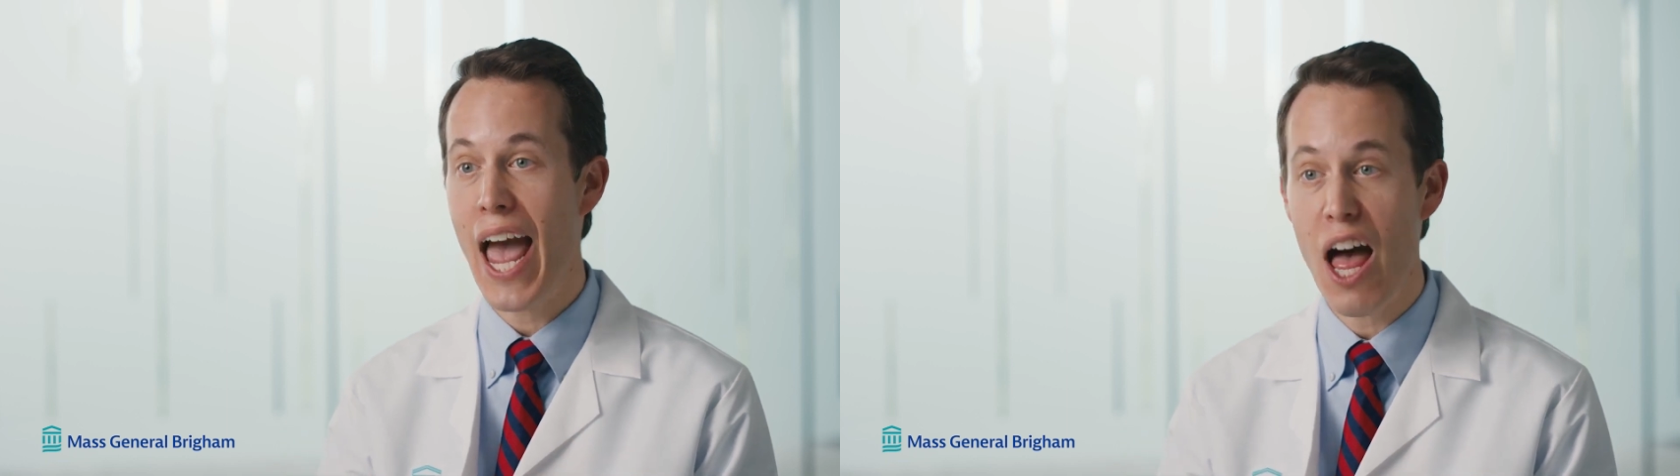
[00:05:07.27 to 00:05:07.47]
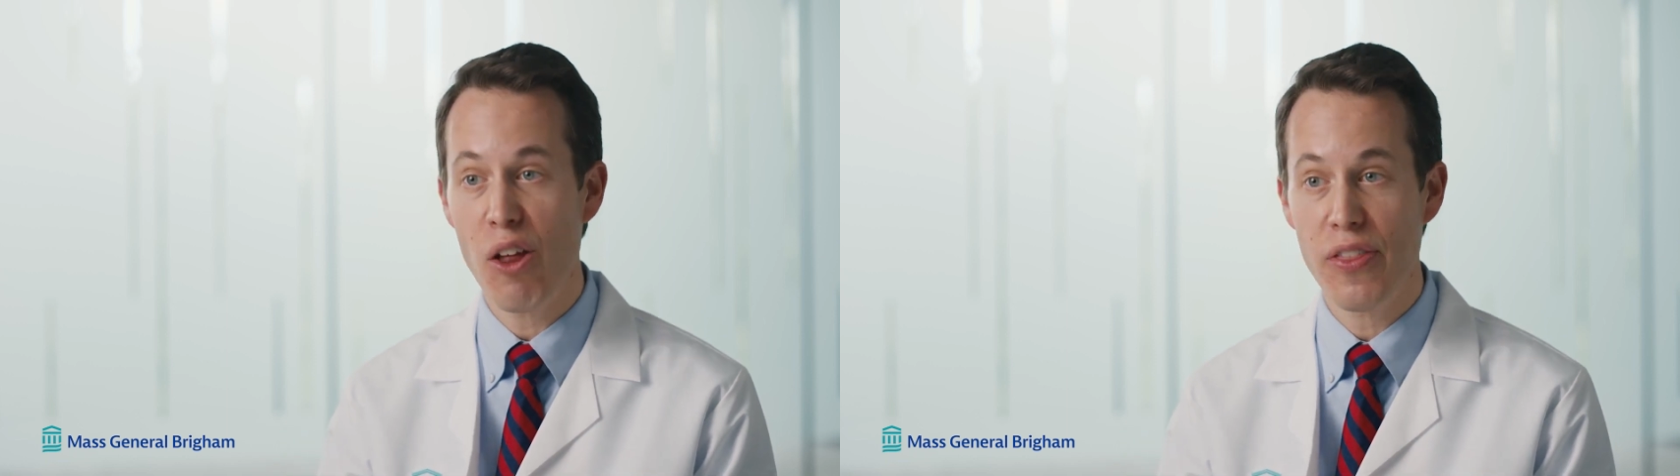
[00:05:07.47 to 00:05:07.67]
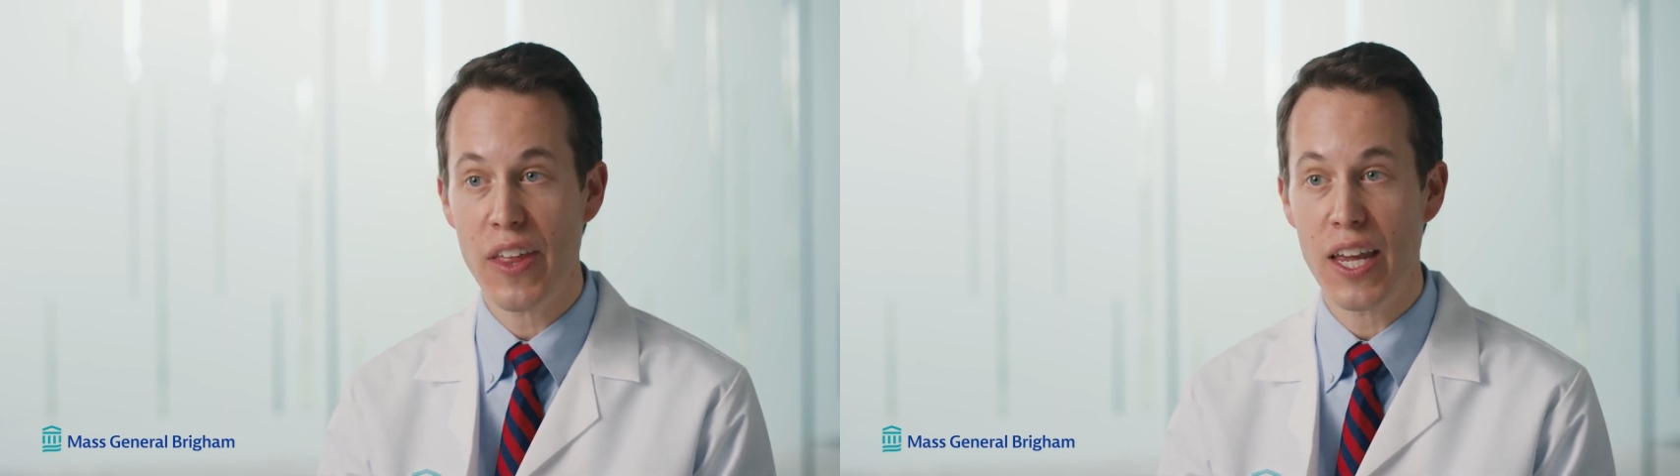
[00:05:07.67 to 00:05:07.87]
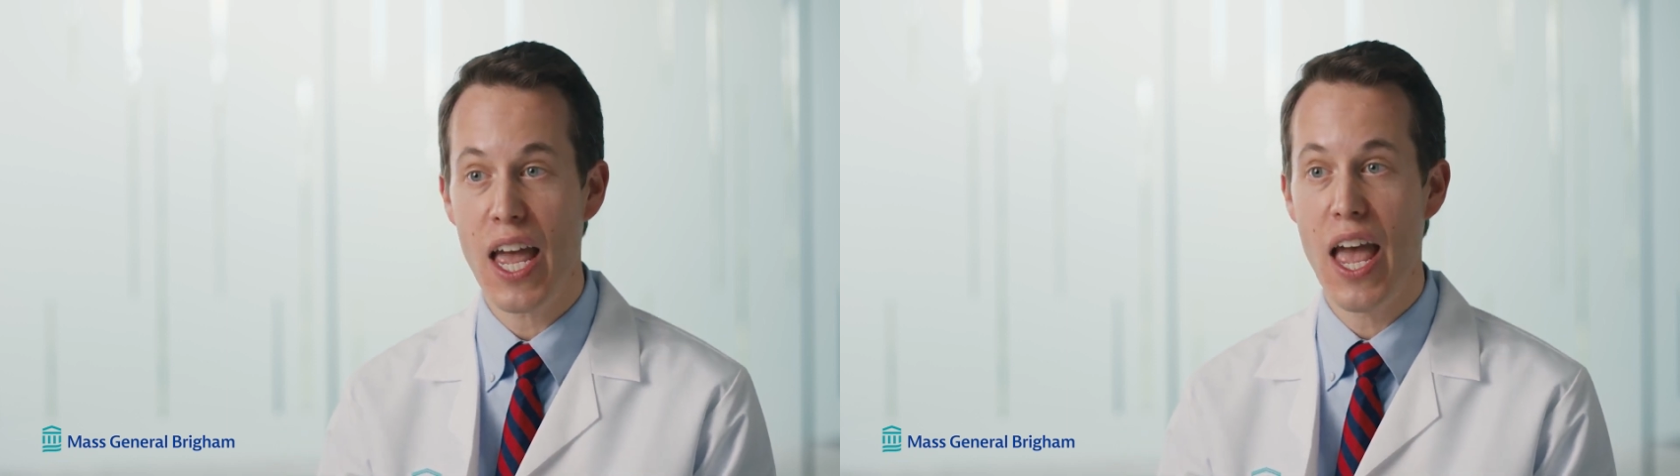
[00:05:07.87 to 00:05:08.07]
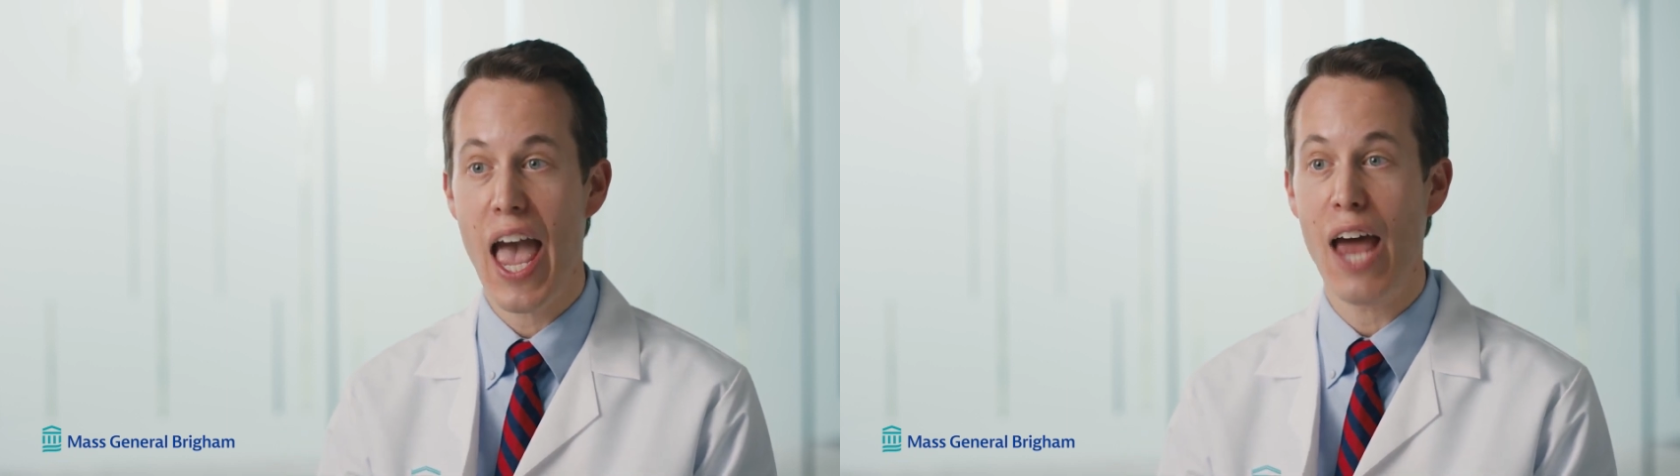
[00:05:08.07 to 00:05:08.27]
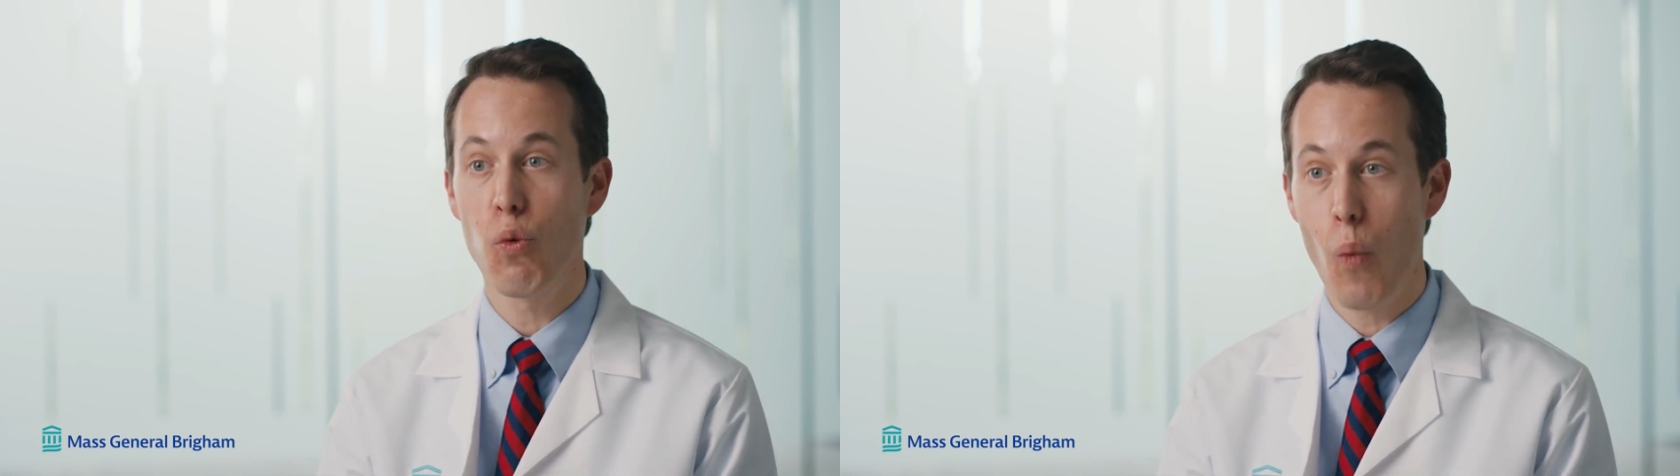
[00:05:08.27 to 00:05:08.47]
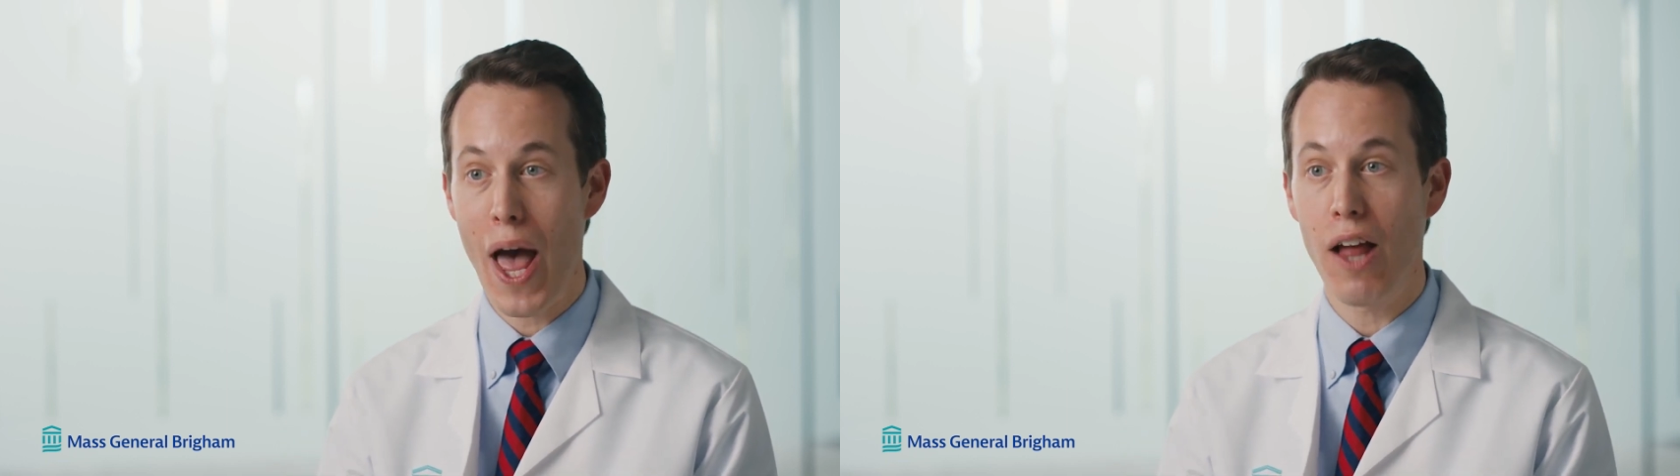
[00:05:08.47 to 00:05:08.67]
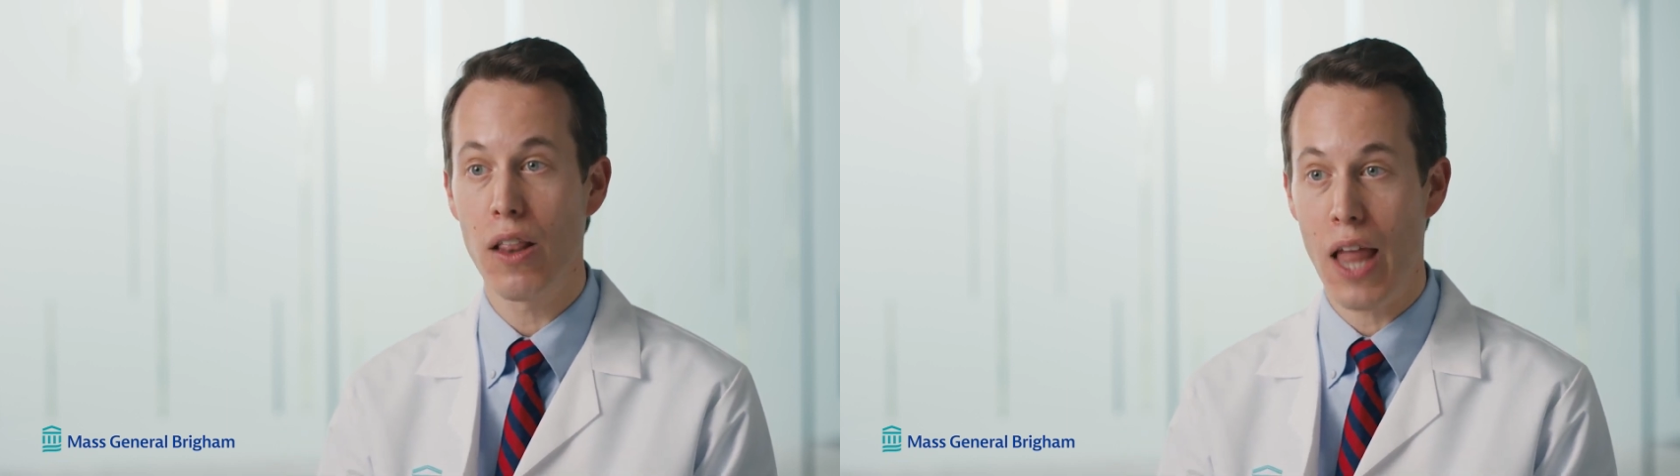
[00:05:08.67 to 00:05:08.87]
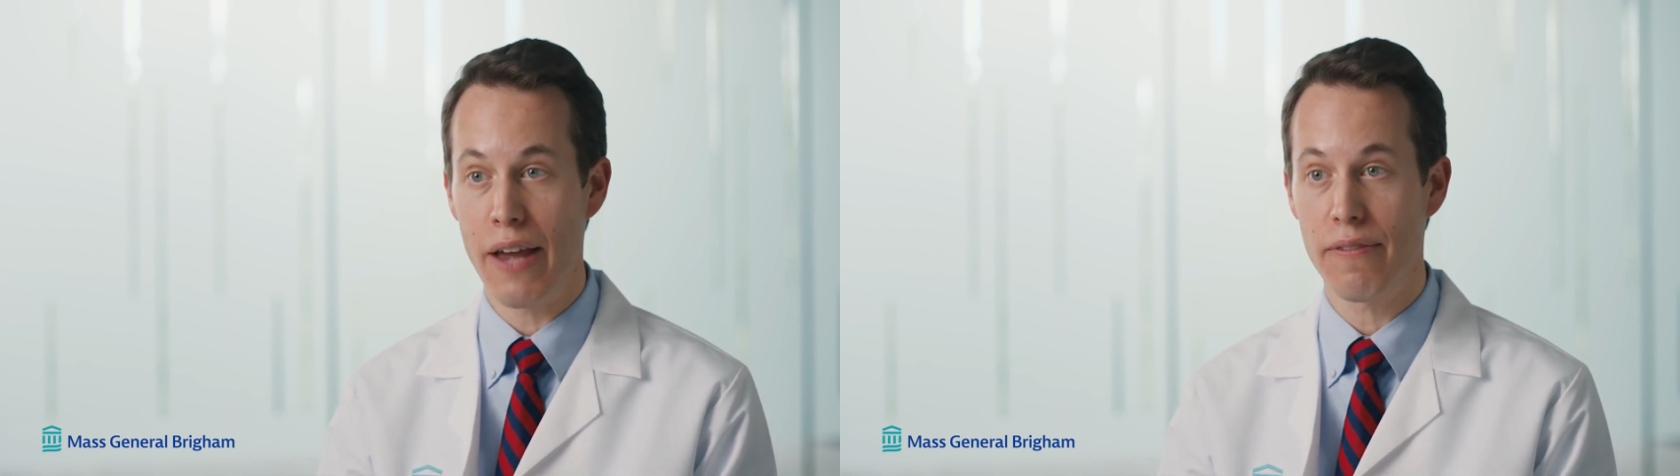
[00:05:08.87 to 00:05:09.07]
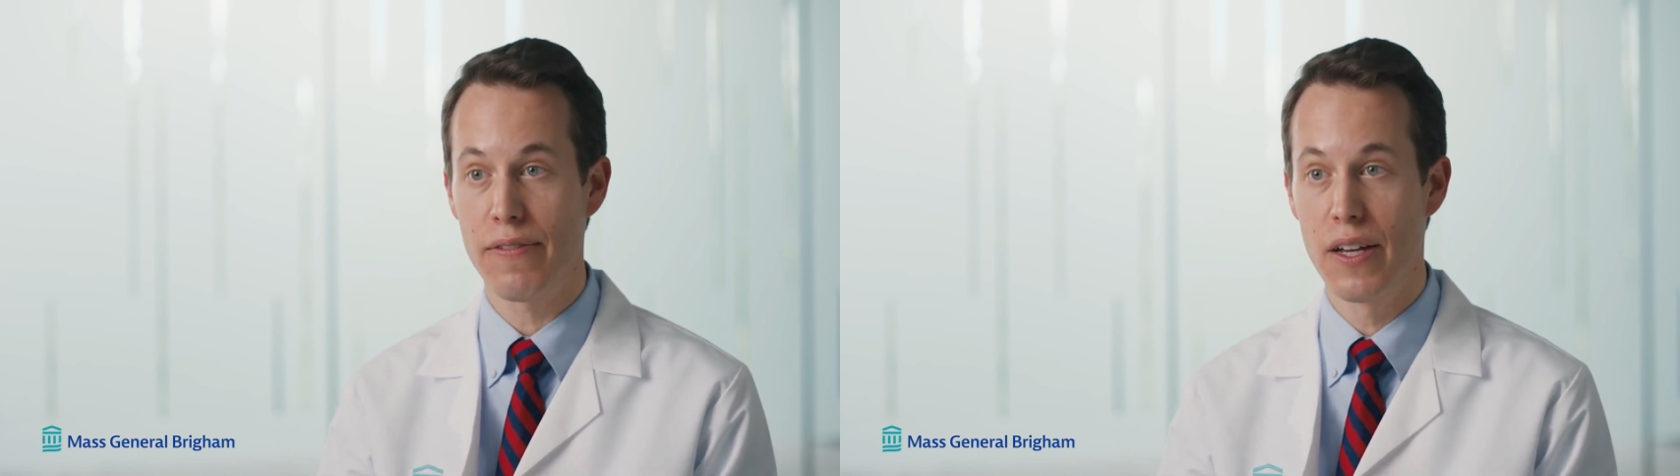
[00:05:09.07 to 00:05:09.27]
healthy and well
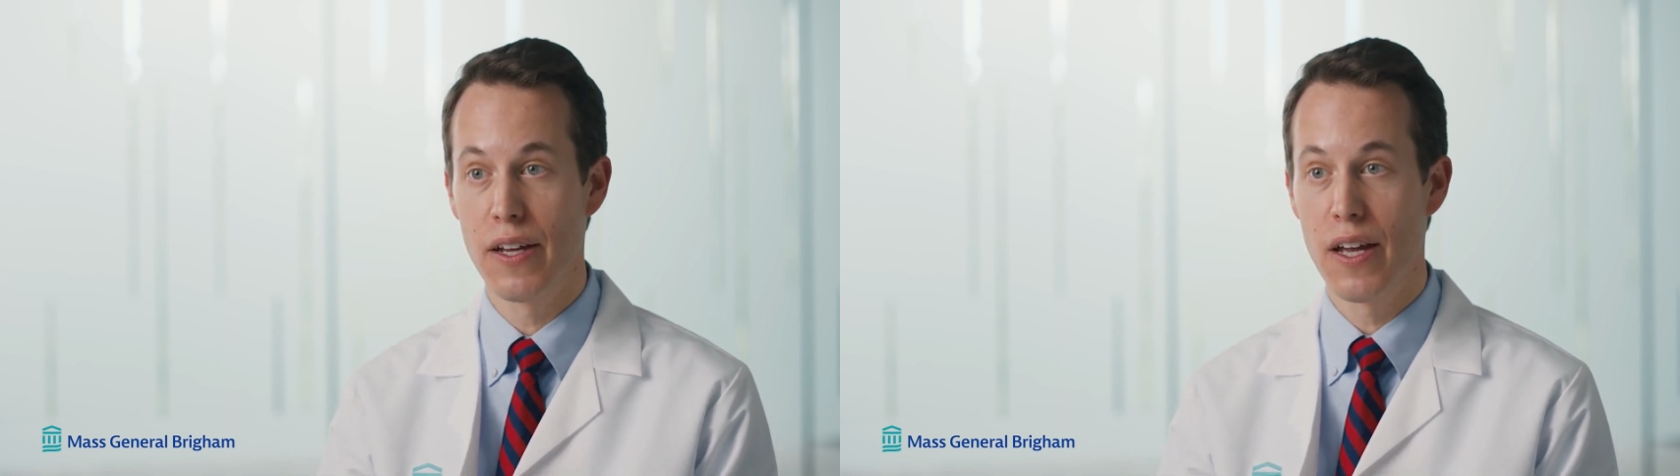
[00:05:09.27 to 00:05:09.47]
life.